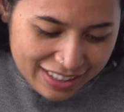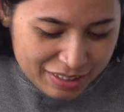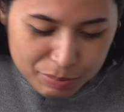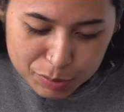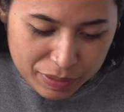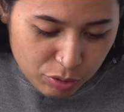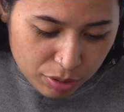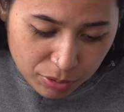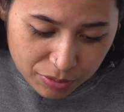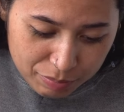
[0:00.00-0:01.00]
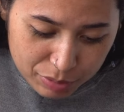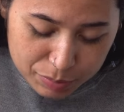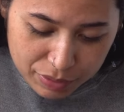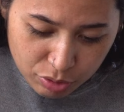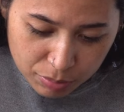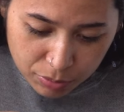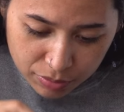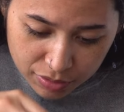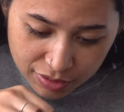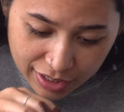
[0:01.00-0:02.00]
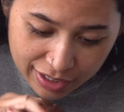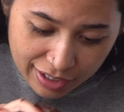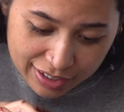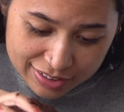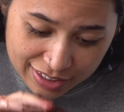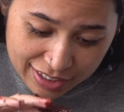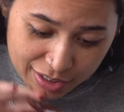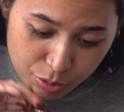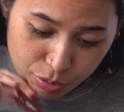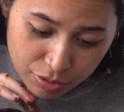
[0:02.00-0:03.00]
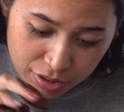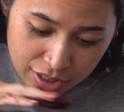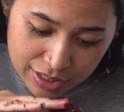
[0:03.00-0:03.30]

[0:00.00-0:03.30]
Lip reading: It must be normal. Okay, icing. Cool.